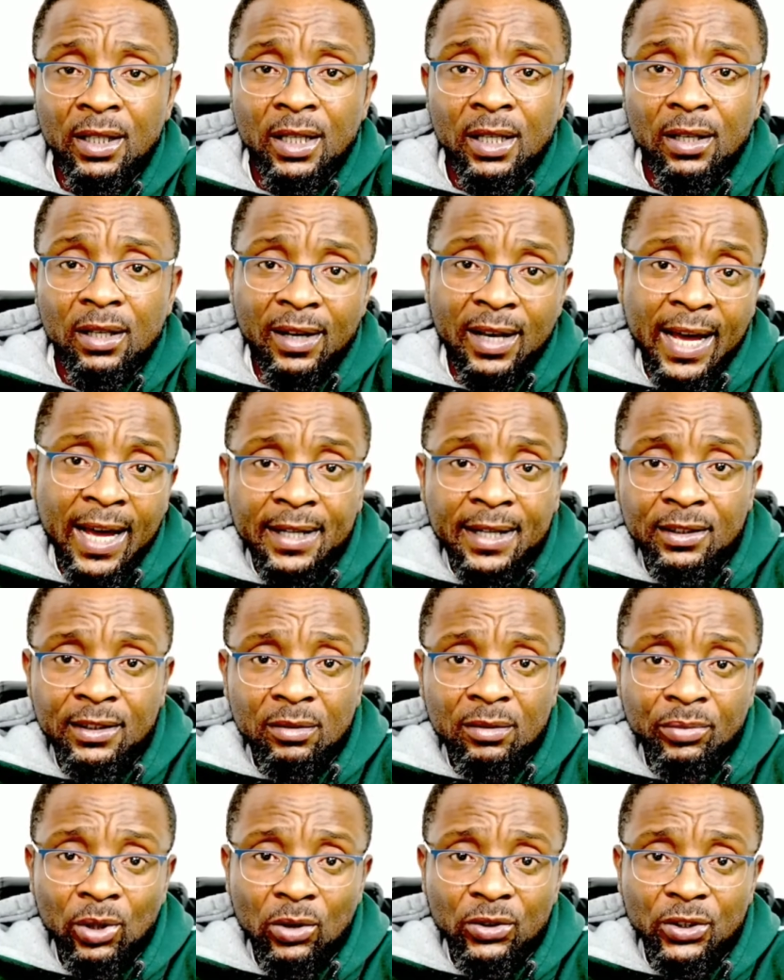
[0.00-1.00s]
liked the
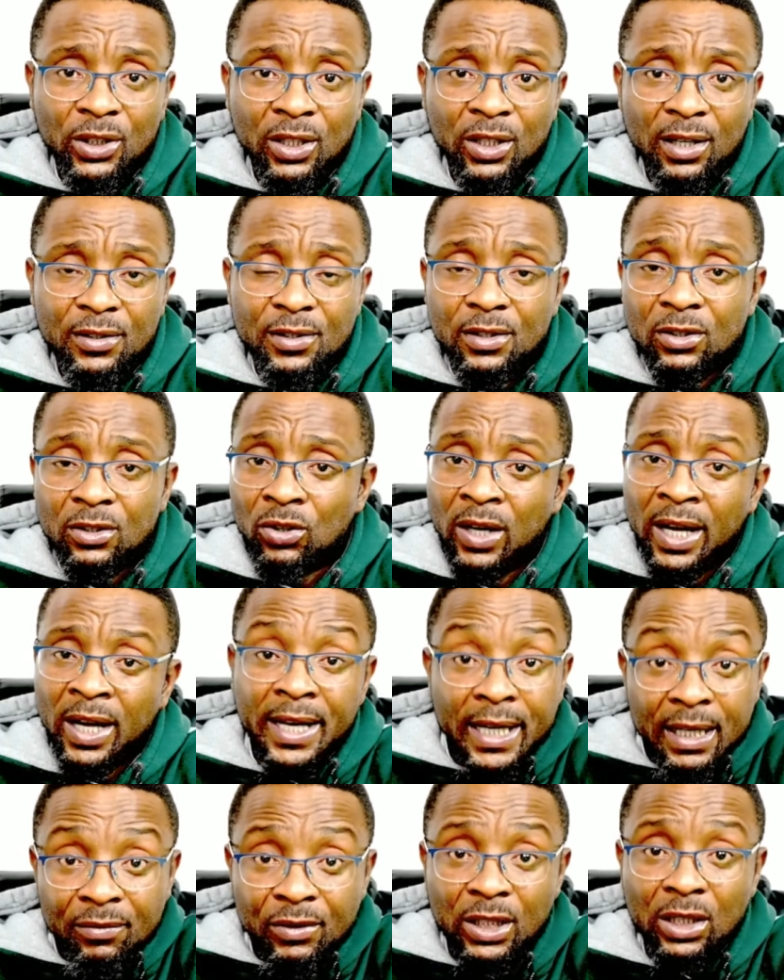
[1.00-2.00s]
broadcast, you can
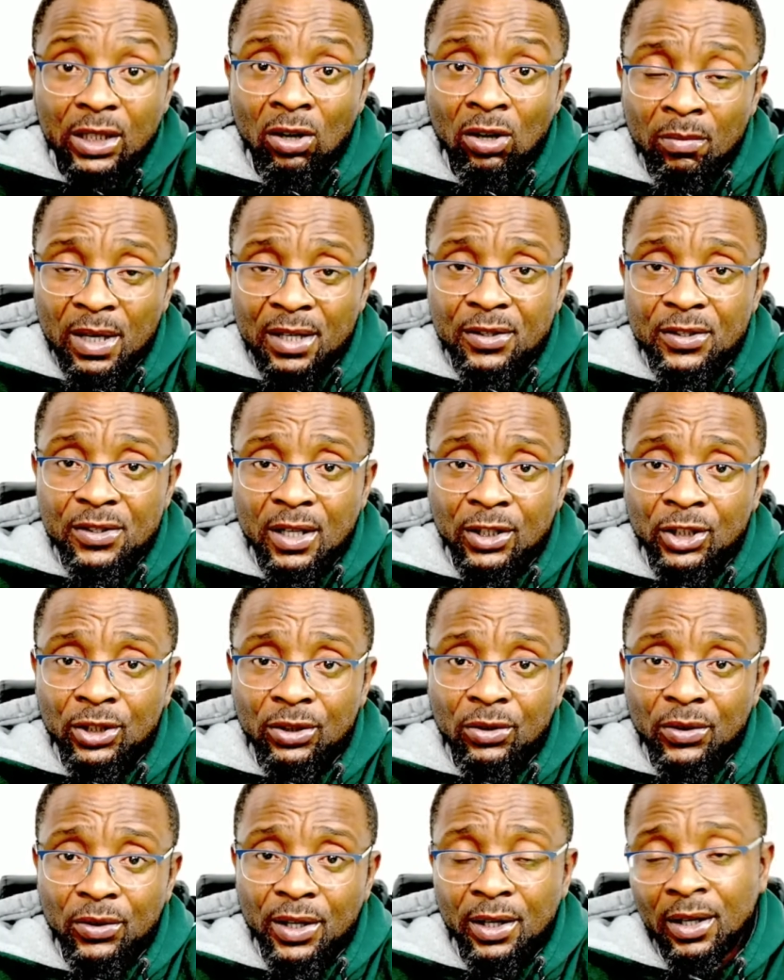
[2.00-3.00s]
leave the comment section,
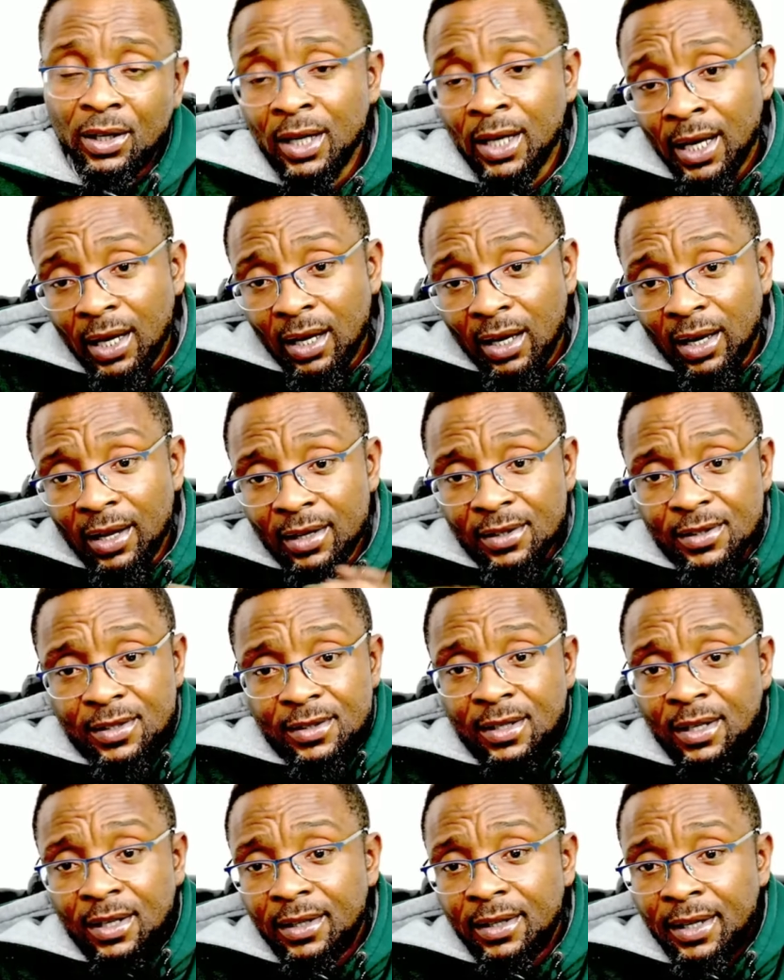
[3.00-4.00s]
okay? Let's
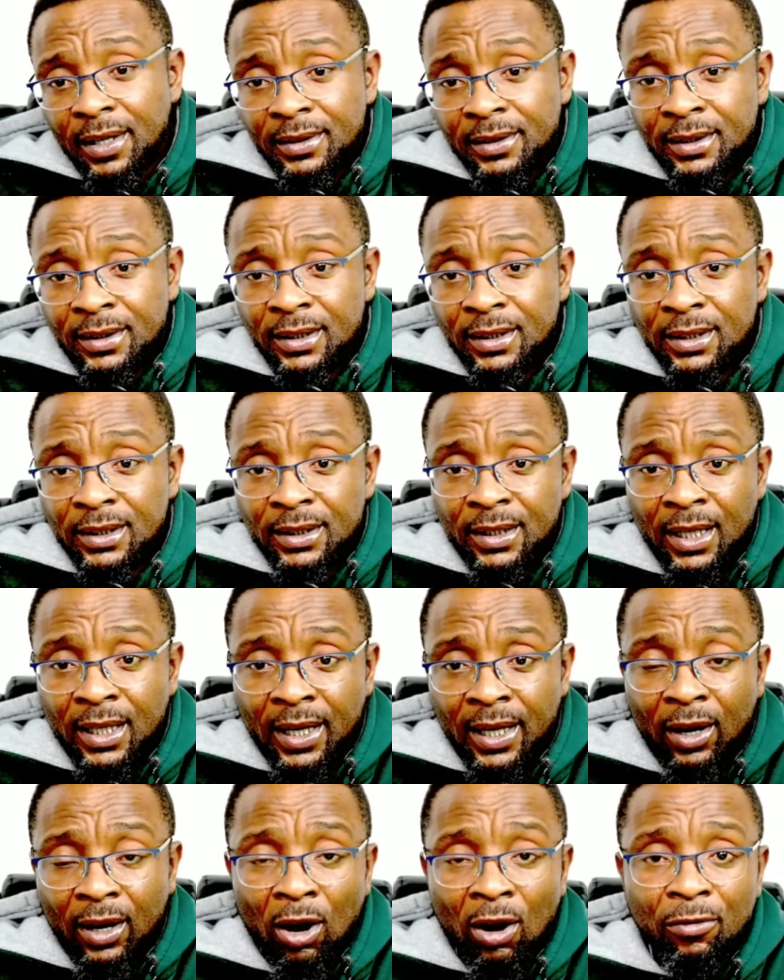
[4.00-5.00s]
take the
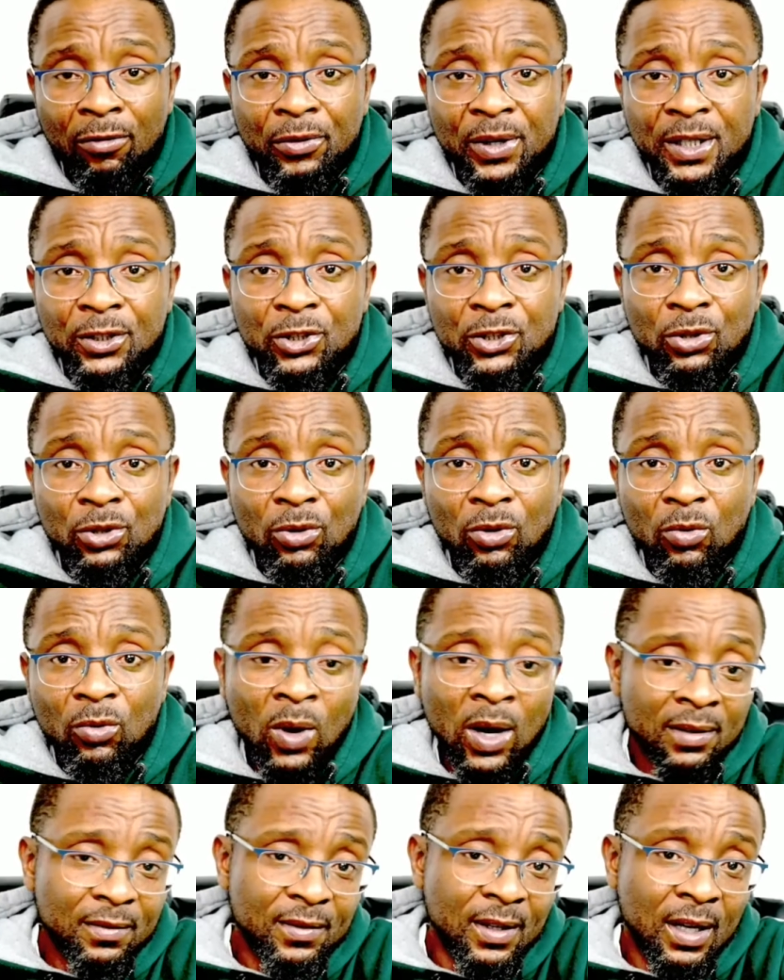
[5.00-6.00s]
offering to
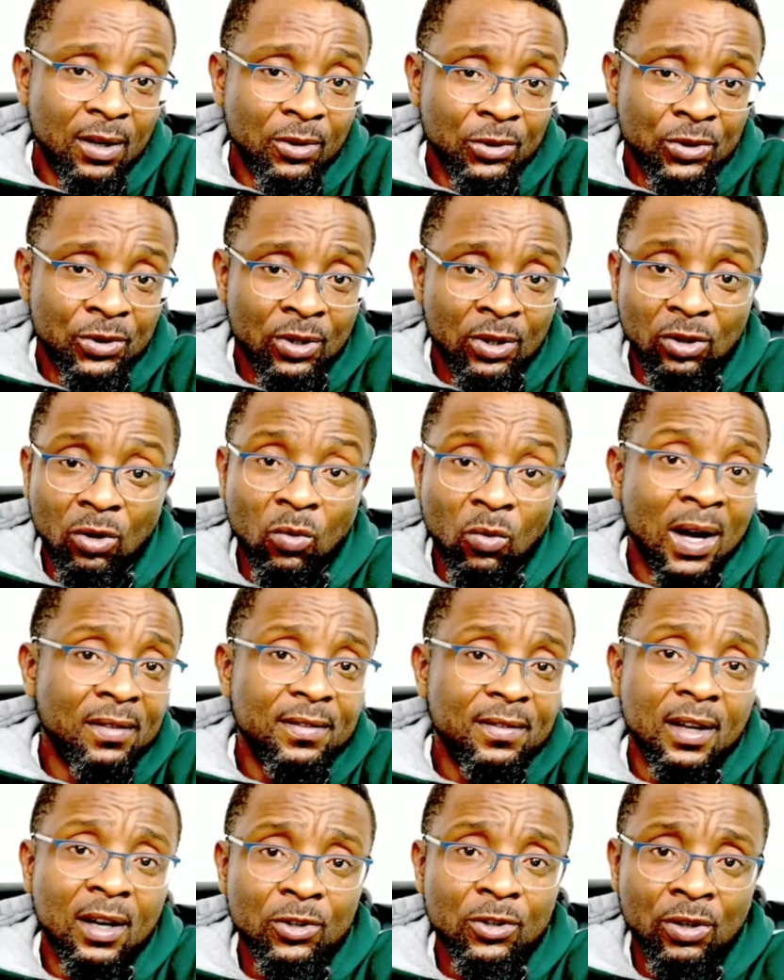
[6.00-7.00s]
1,000 or
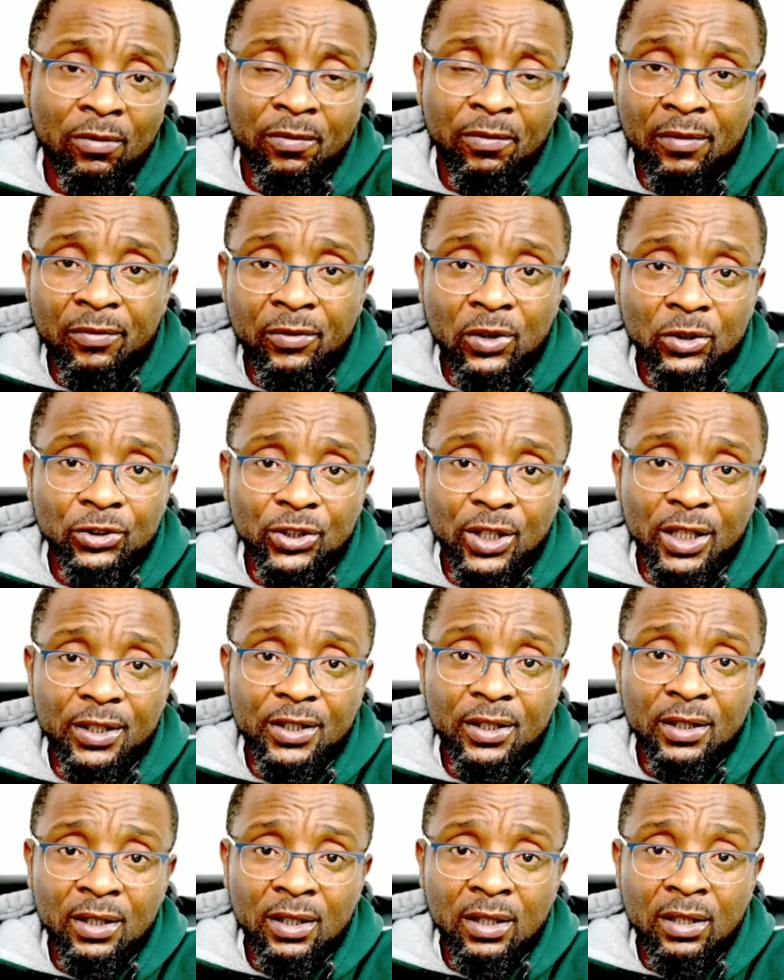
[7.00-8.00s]
1,500.
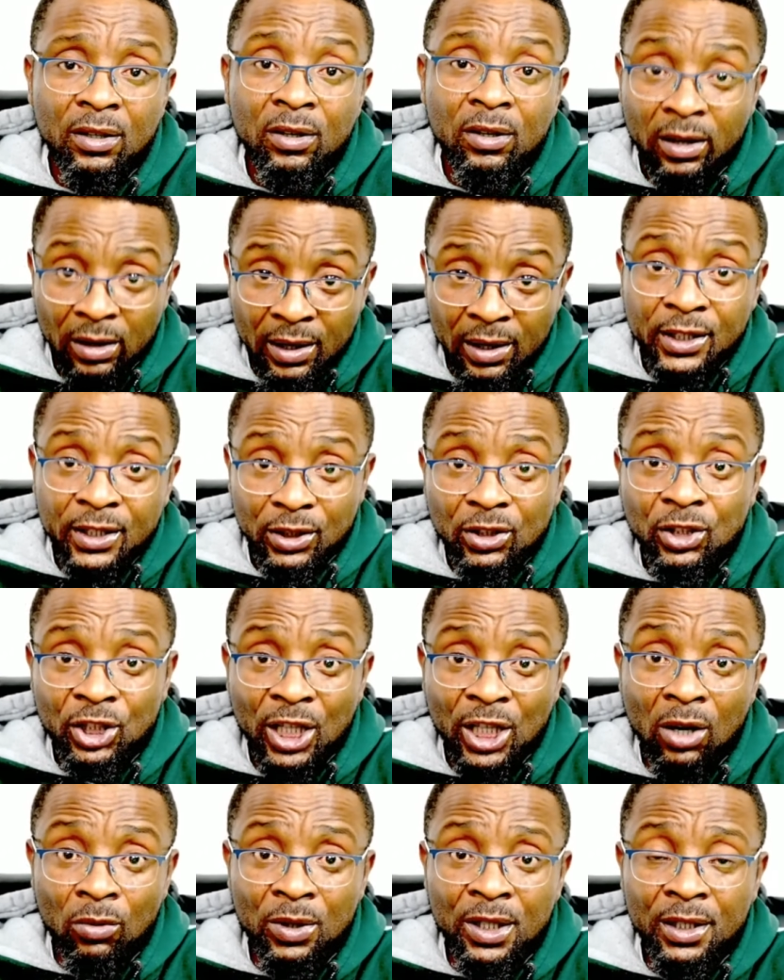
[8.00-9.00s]

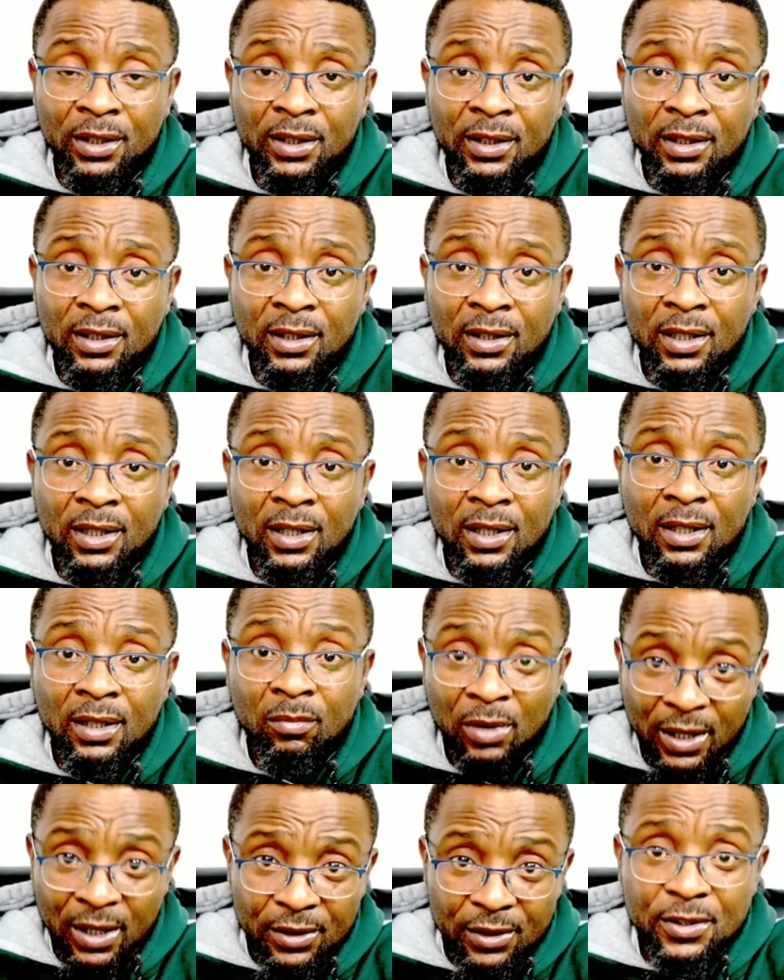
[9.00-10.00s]
Shall we?
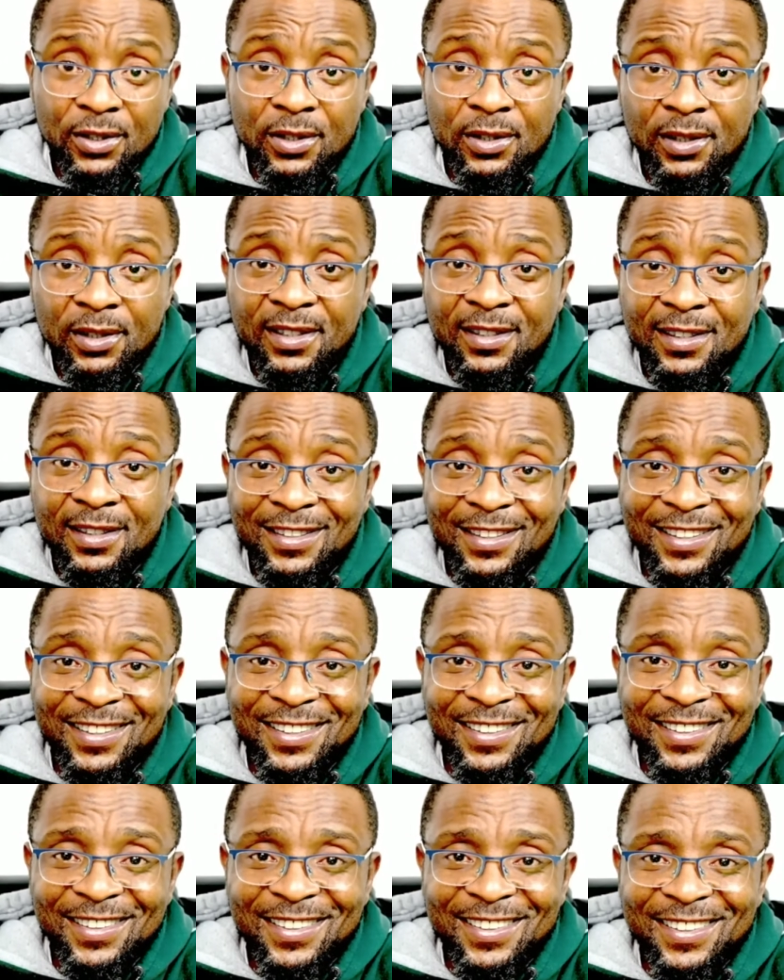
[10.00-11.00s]
Please.
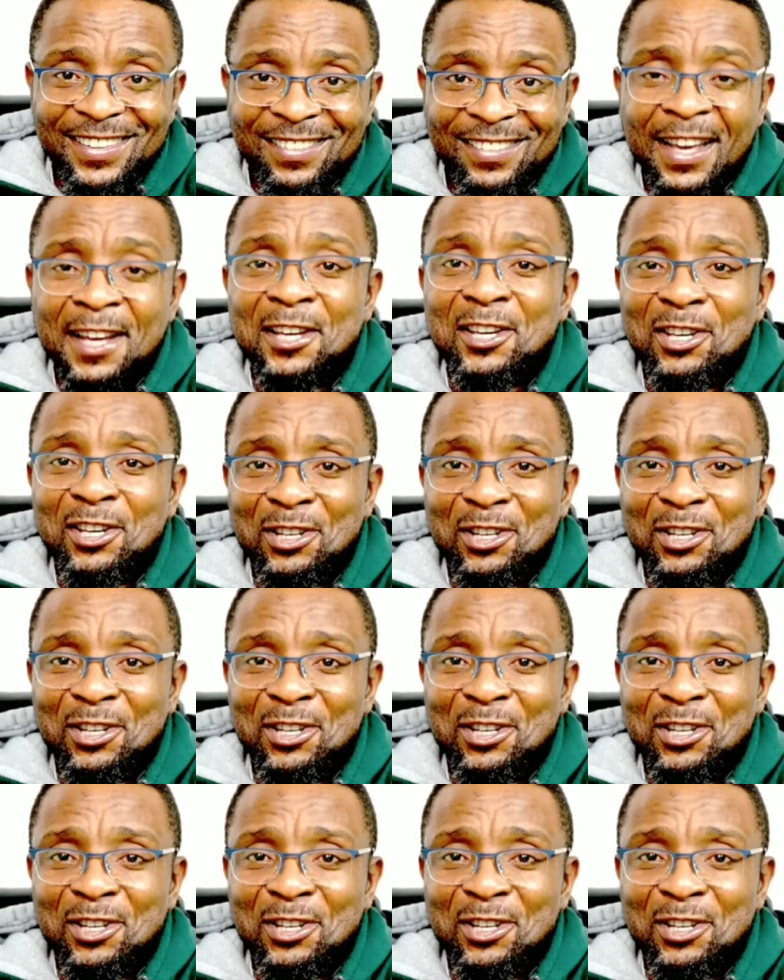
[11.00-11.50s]
Thank you.